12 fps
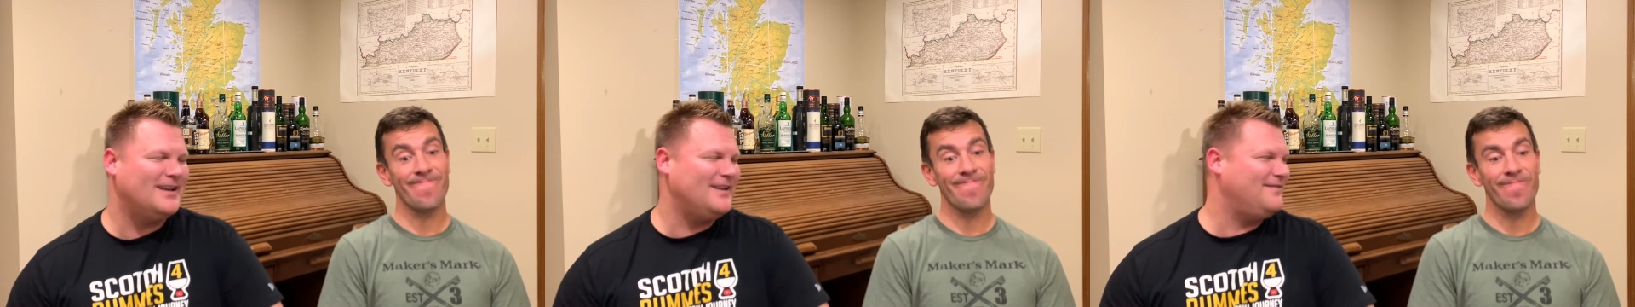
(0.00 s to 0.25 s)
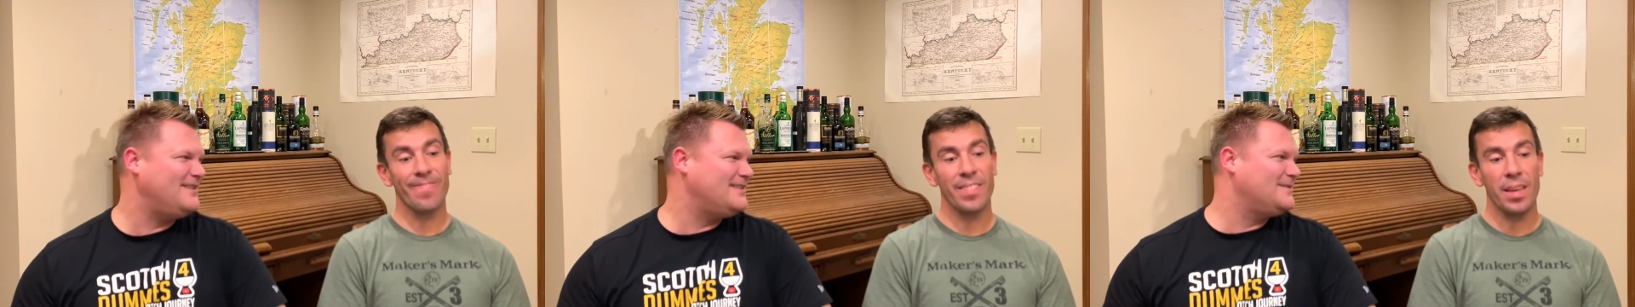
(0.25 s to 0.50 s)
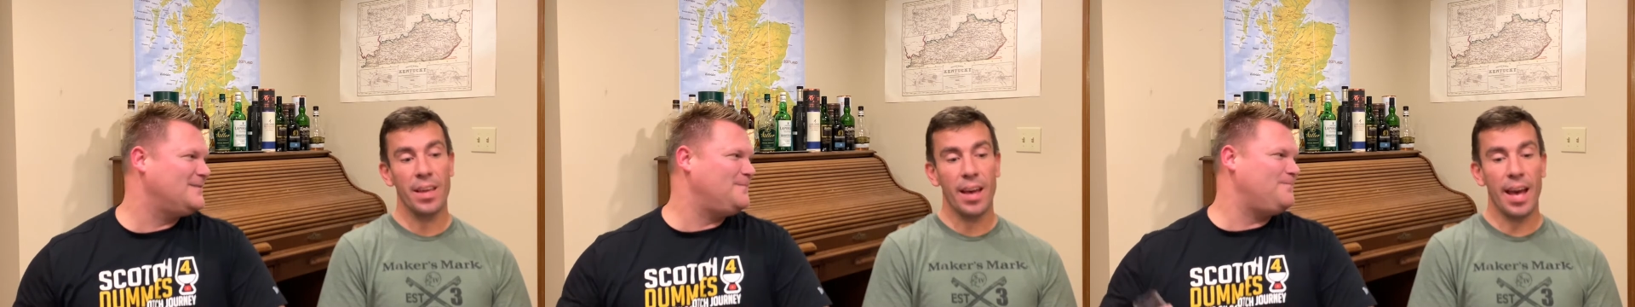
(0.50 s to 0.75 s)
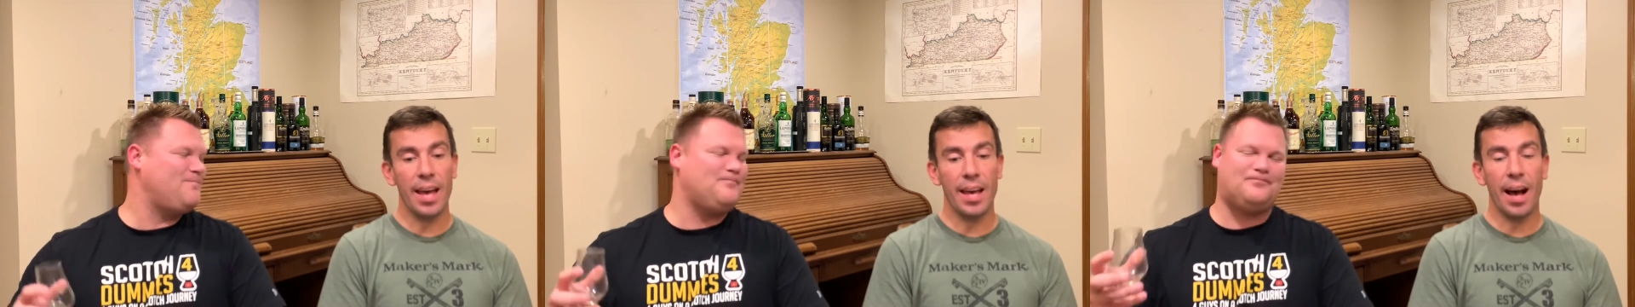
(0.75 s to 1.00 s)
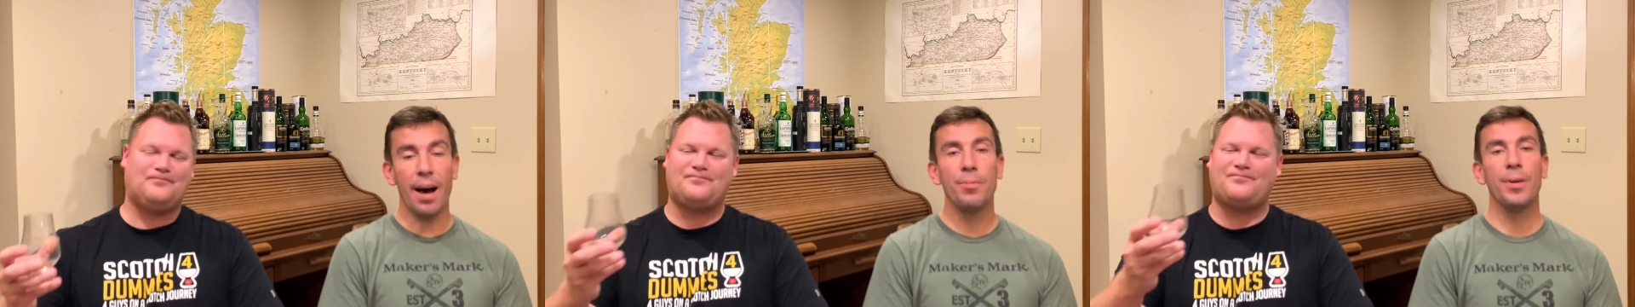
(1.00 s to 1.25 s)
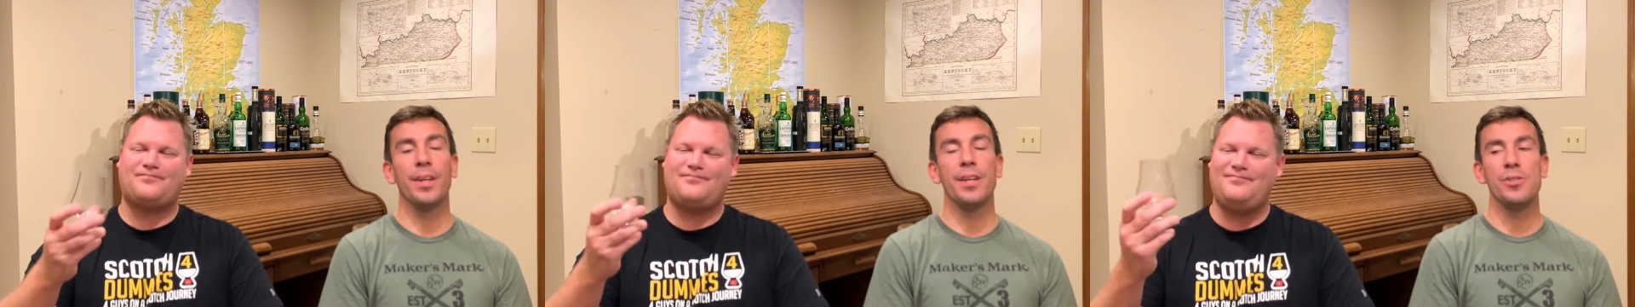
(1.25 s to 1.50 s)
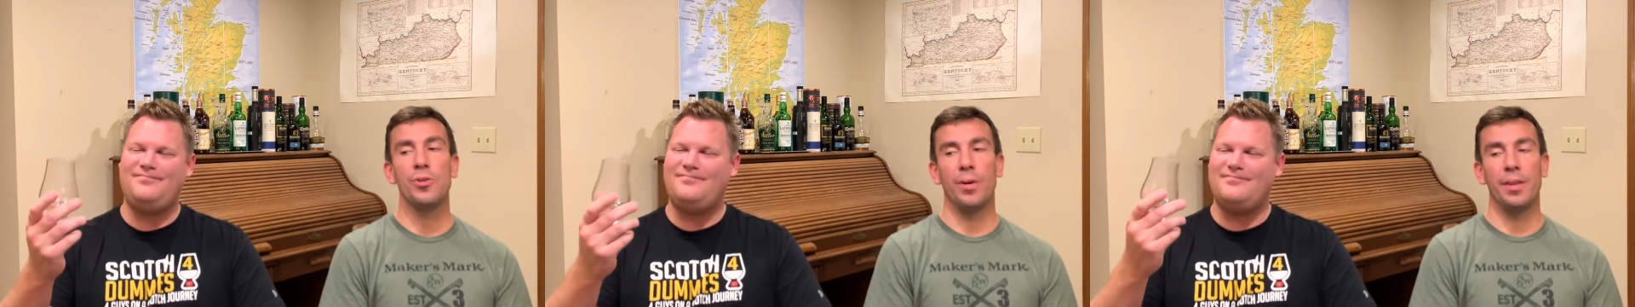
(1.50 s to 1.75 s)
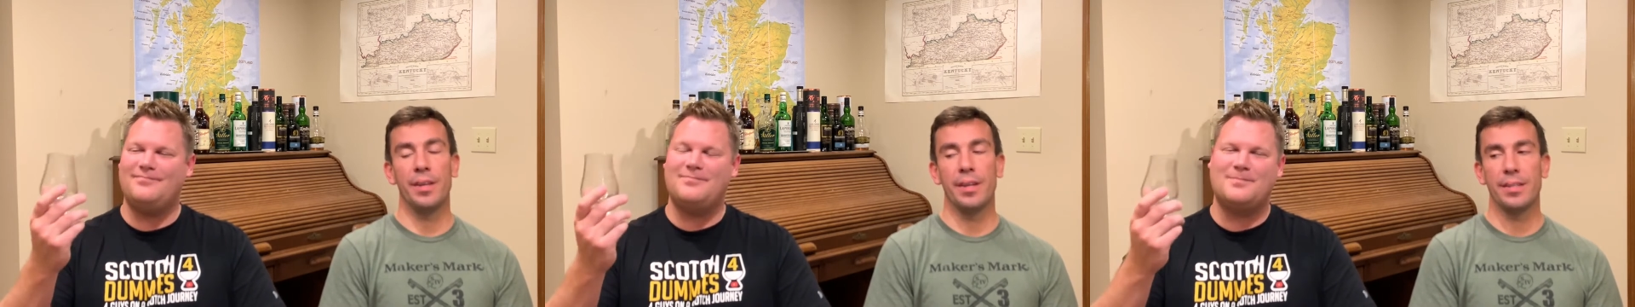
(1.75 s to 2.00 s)
Speaker 1: give this? Hey, I really
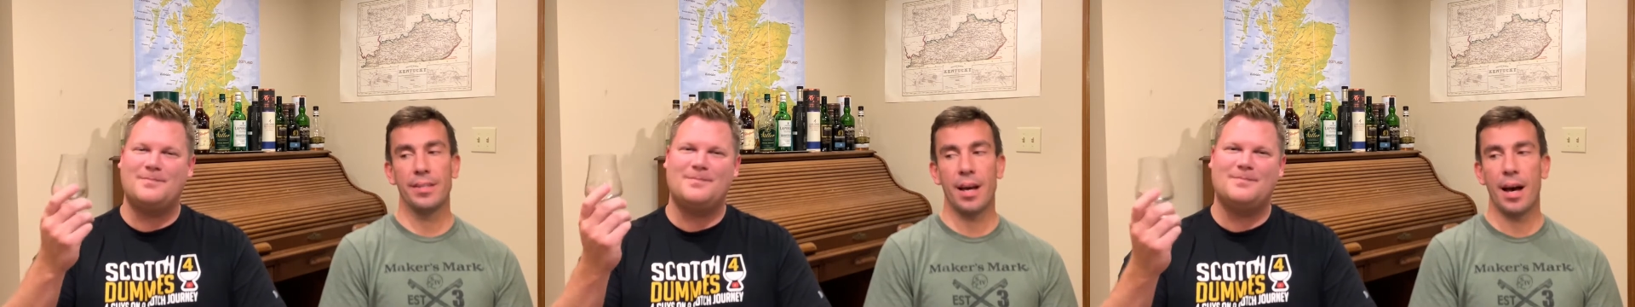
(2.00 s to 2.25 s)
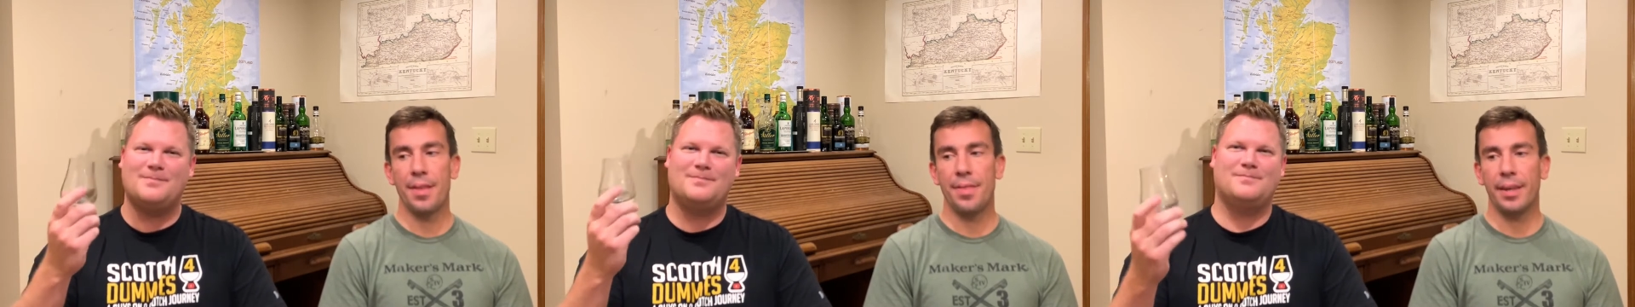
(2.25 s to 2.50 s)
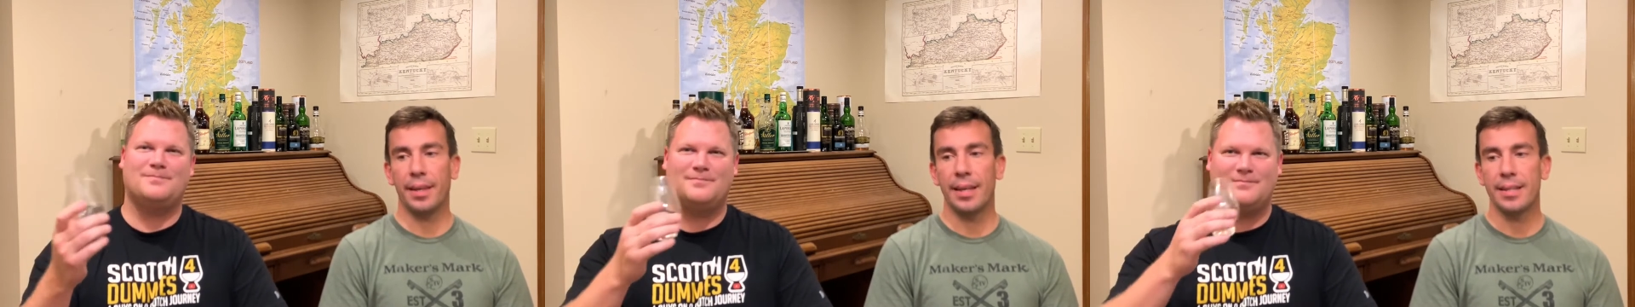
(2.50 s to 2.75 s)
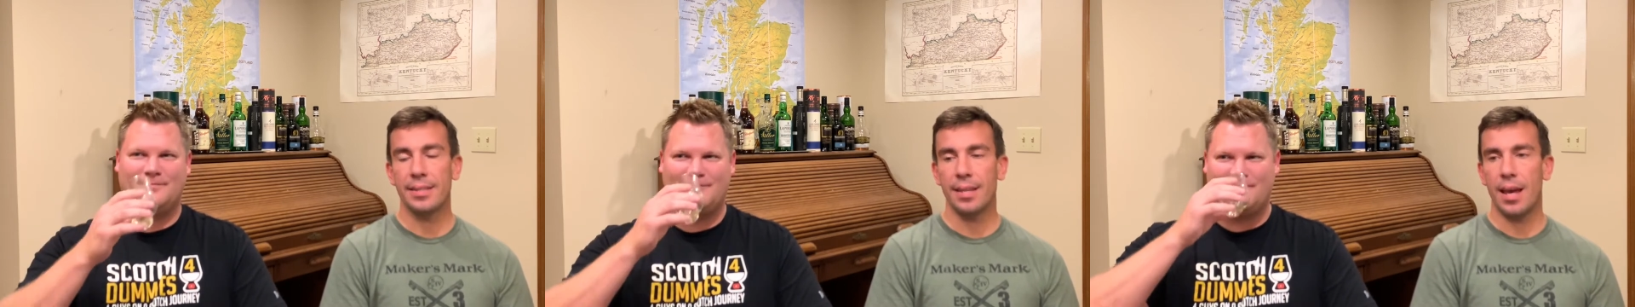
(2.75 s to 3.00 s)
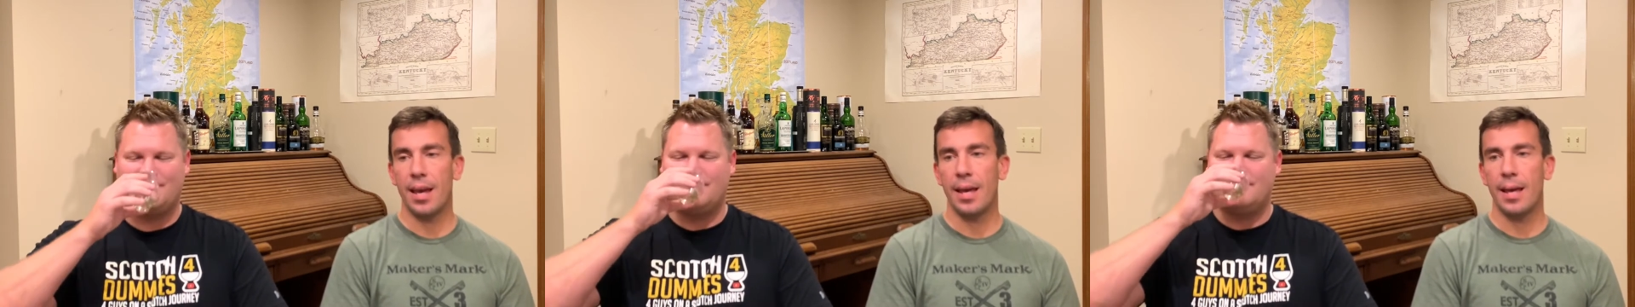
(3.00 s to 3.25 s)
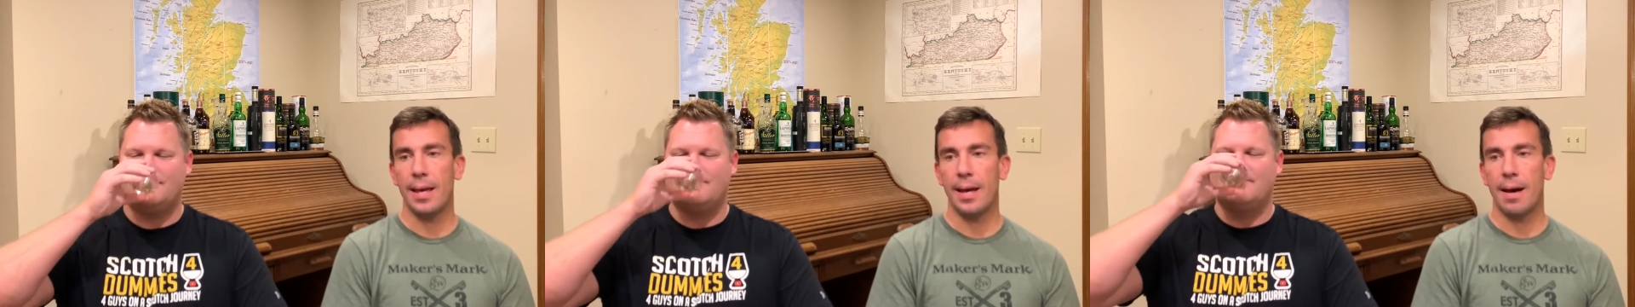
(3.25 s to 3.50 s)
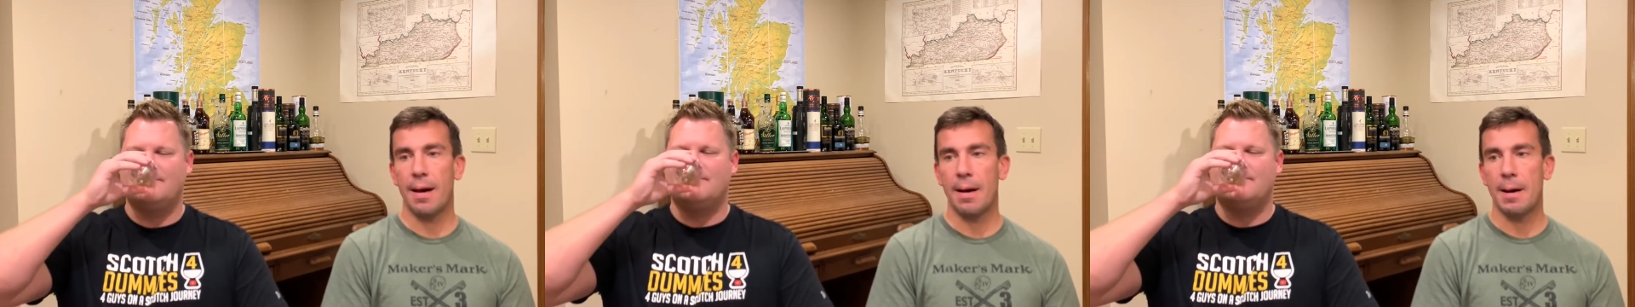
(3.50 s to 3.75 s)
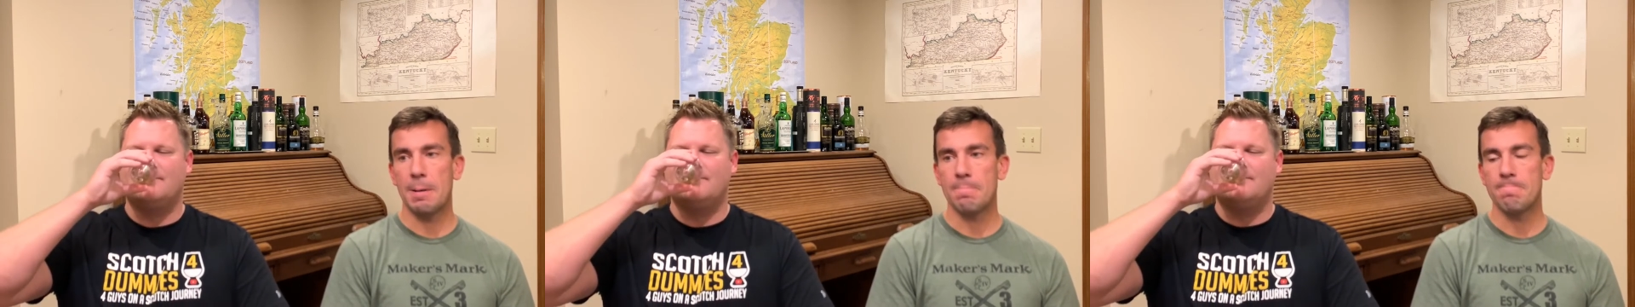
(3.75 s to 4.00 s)
enjoyed this. I think it's a
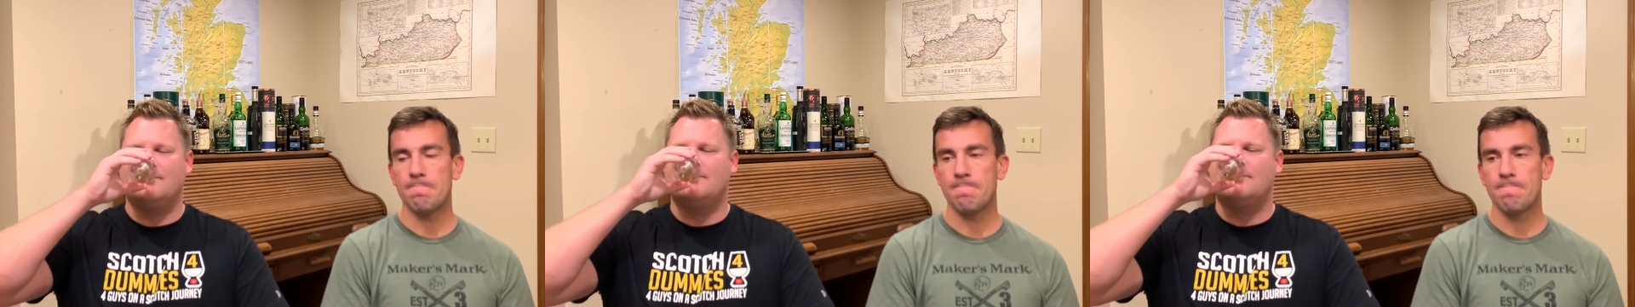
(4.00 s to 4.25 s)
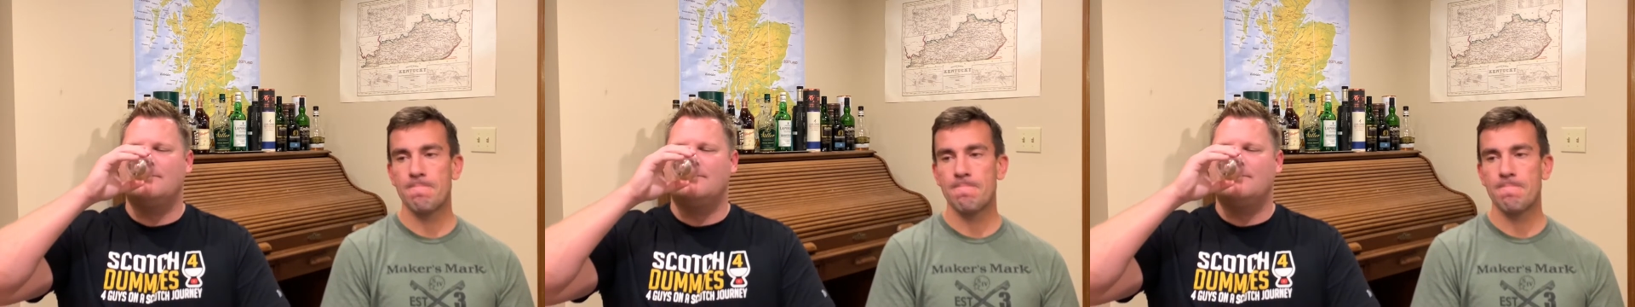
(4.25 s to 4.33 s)
um.